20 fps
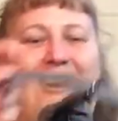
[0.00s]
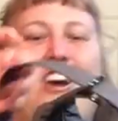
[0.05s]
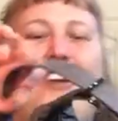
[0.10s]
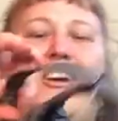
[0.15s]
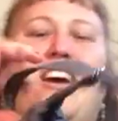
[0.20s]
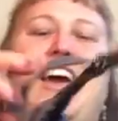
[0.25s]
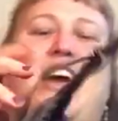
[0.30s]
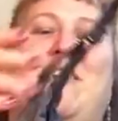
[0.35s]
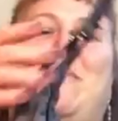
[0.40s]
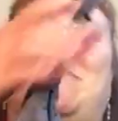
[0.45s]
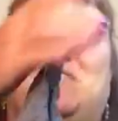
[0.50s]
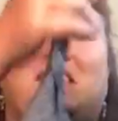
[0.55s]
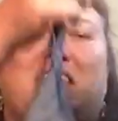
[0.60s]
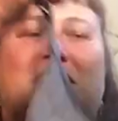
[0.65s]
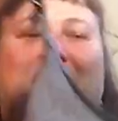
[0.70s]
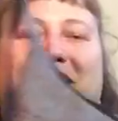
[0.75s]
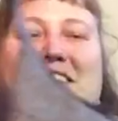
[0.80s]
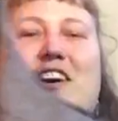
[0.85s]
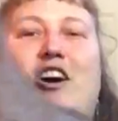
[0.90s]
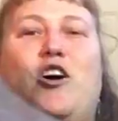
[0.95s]
okay,
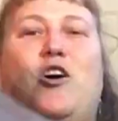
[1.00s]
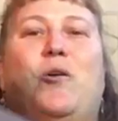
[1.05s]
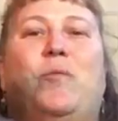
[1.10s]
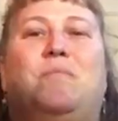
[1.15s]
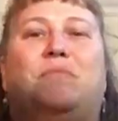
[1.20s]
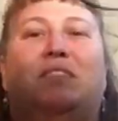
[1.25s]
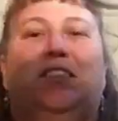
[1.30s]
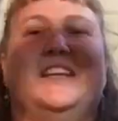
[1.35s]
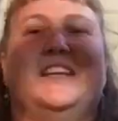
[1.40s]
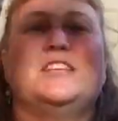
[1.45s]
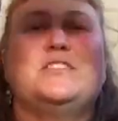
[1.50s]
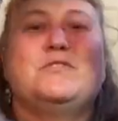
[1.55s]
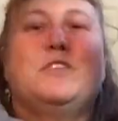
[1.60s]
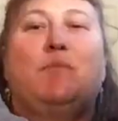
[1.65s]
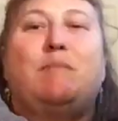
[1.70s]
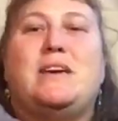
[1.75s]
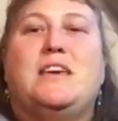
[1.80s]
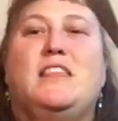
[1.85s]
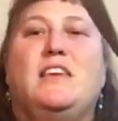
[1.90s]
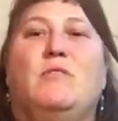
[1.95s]
so this would
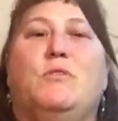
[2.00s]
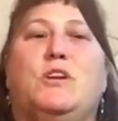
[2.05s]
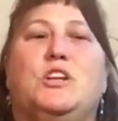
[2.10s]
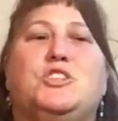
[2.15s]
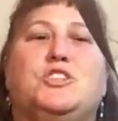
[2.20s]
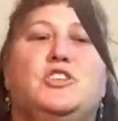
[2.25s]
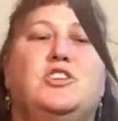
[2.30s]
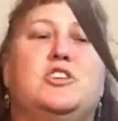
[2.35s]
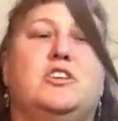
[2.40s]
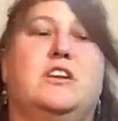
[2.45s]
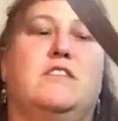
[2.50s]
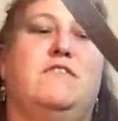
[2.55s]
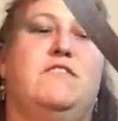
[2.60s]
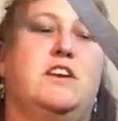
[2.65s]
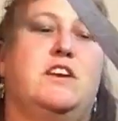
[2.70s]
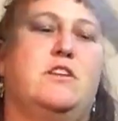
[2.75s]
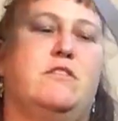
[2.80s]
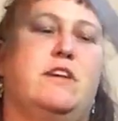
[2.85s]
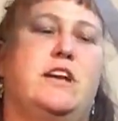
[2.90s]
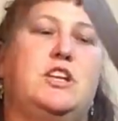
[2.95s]
be the original
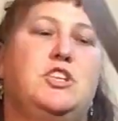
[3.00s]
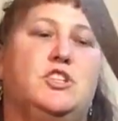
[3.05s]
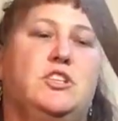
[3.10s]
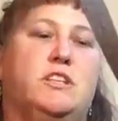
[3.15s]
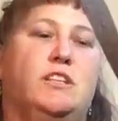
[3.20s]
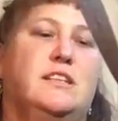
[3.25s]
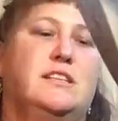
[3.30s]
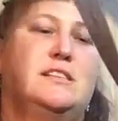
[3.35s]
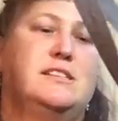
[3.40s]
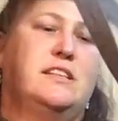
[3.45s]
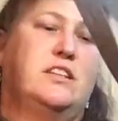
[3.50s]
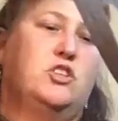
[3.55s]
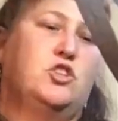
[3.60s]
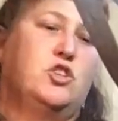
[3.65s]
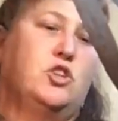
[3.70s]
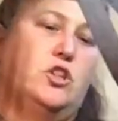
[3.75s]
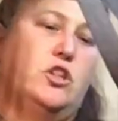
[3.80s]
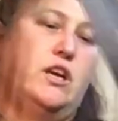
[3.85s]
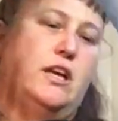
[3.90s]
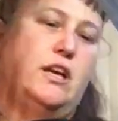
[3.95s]
configuration
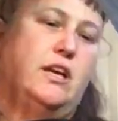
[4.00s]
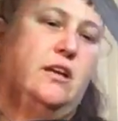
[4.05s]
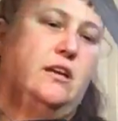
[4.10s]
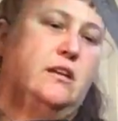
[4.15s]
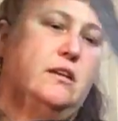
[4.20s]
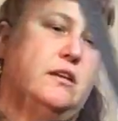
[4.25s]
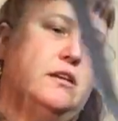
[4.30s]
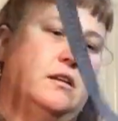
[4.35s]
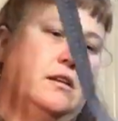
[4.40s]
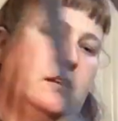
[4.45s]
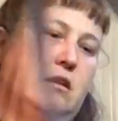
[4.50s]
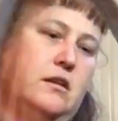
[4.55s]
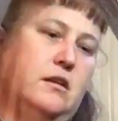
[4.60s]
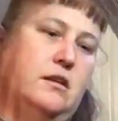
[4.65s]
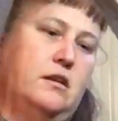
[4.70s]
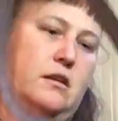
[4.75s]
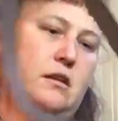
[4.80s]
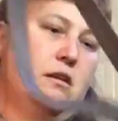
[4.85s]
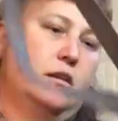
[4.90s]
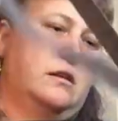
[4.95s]
essentially.
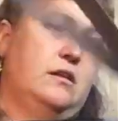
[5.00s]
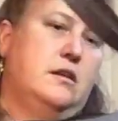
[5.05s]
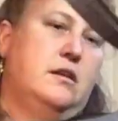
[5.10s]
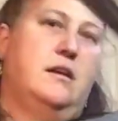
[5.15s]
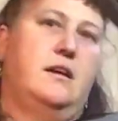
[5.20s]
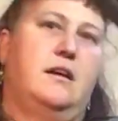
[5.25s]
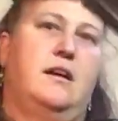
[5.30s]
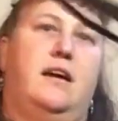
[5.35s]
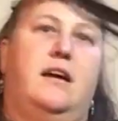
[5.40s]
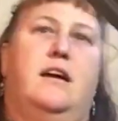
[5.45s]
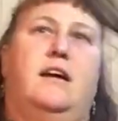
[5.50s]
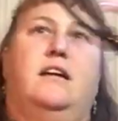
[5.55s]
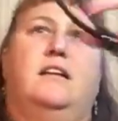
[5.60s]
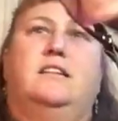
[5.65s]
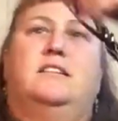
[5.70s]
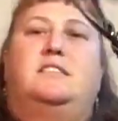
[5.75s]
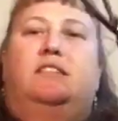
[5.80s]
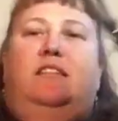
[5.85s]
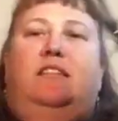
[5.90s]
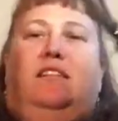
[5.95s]
And
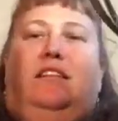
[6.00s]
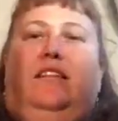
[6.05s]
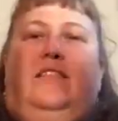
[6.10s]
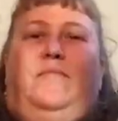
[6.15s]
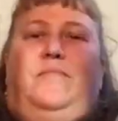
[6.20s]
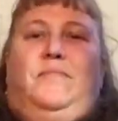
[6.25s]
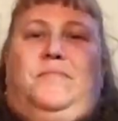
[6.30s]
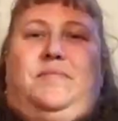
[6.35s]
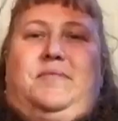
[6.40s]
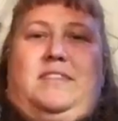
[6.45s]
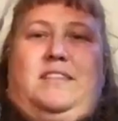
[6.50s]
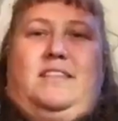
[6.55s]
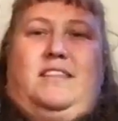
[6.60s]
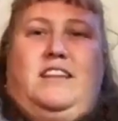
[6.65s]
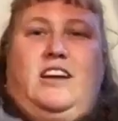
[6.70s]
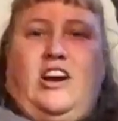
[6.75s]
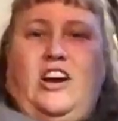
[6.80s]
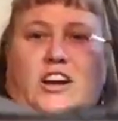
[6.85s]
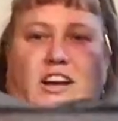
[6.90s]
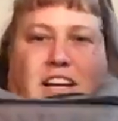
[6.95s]

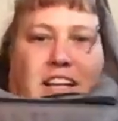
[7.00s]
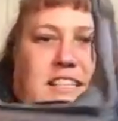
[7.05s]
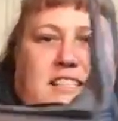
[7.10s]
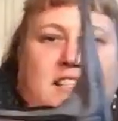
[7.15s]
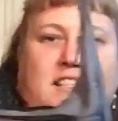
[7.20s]
there it is.